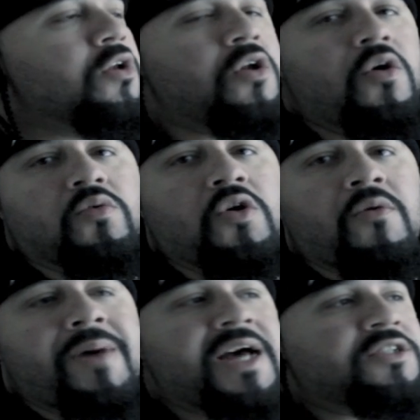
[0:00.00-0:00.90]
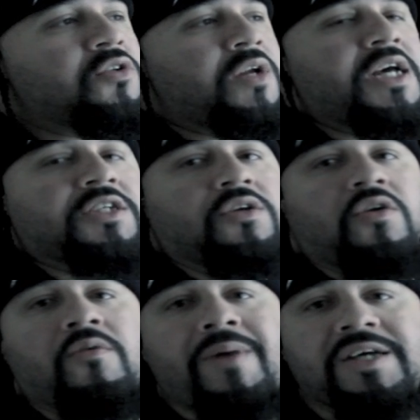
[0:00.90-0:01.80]
no, nomads do this or
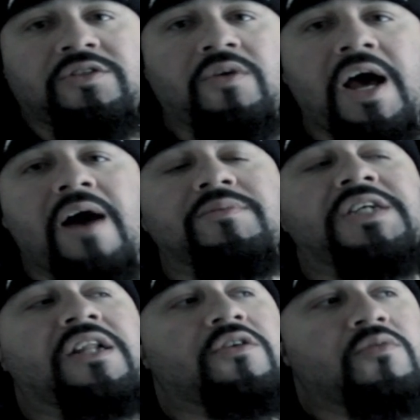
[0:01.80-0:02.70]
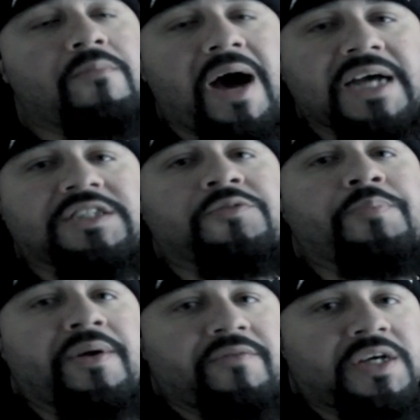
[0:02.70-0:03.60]
nomads do that. I'm telling you my
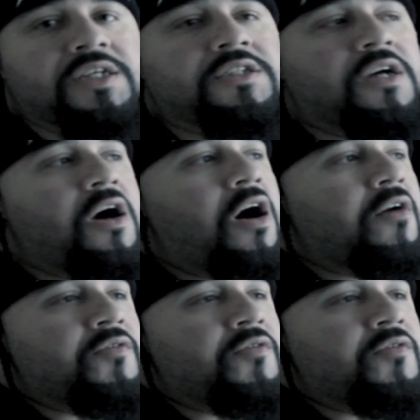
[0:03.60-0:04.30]
experience of